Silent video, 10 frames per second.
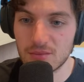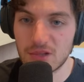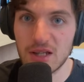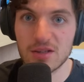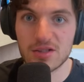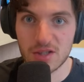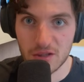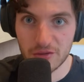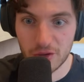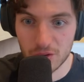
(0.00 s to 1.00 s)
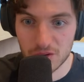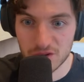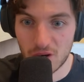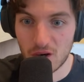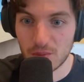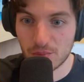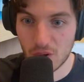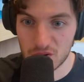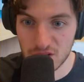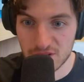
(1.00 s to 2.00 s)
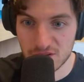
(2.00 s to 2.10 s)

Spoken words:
Then the second folders are projects.